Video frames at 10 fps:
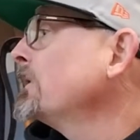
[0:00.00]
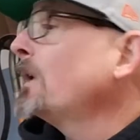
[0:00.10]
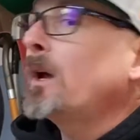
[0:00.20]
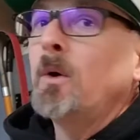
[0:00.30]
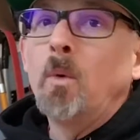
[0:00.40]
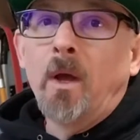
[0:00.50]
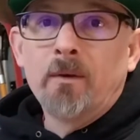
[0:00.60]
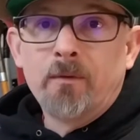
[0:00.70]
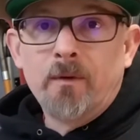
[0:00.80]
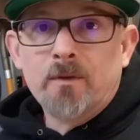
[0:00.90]
at how
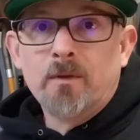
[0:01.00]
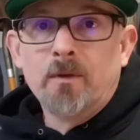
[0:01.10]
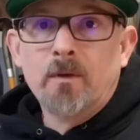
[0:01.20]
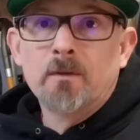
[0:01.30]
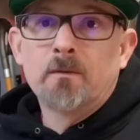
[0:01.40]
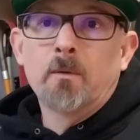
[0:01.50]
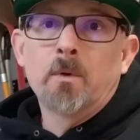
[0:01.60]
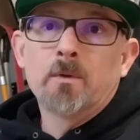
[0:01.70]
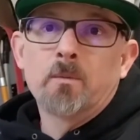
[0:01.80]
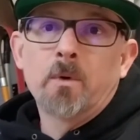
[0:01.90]
efficient this
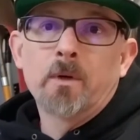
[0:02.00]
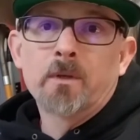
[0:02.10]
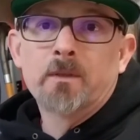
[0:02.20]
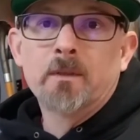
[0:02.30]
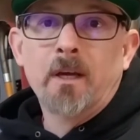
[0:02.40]
forge works.